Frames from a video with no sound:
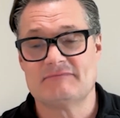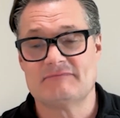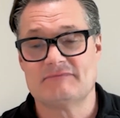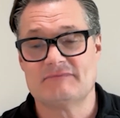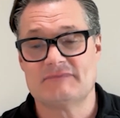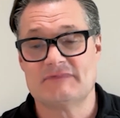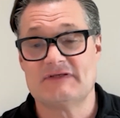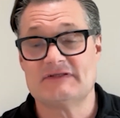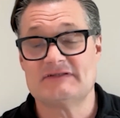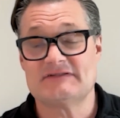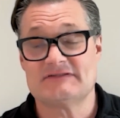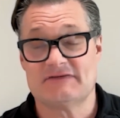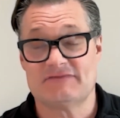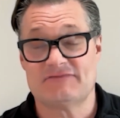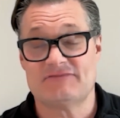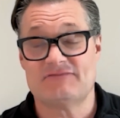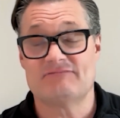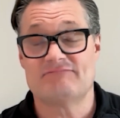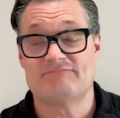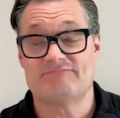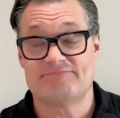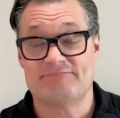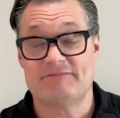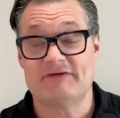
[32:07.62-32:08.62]

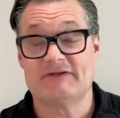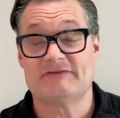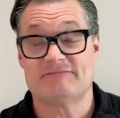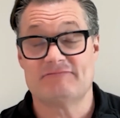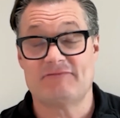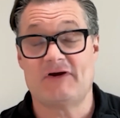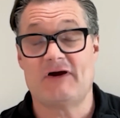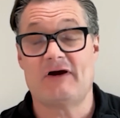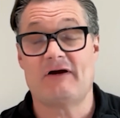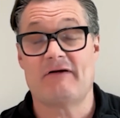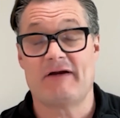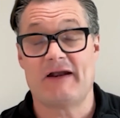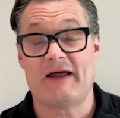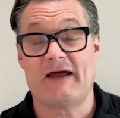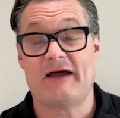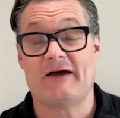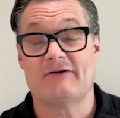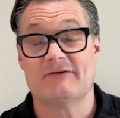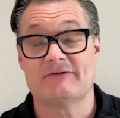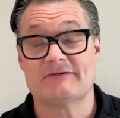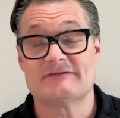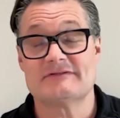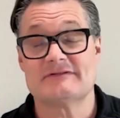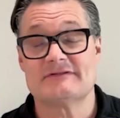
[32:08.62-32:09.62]
it's far
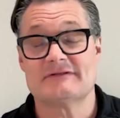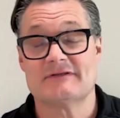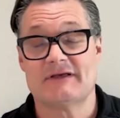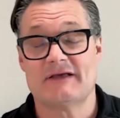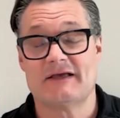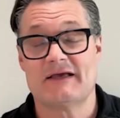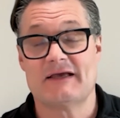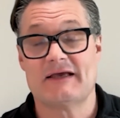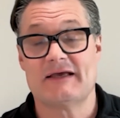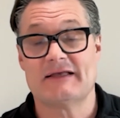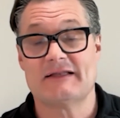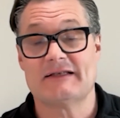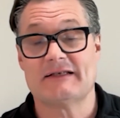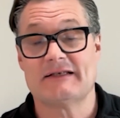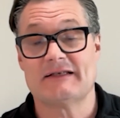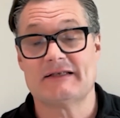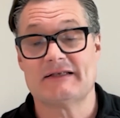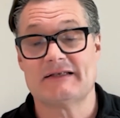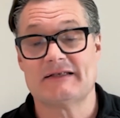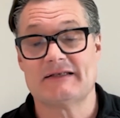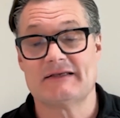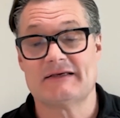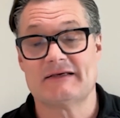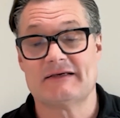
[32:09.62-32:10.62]
out.
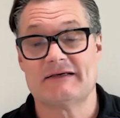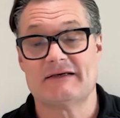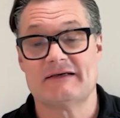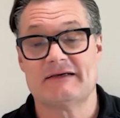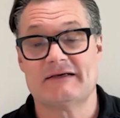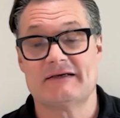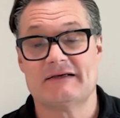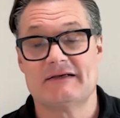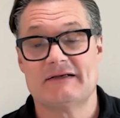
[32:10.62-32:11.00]
And I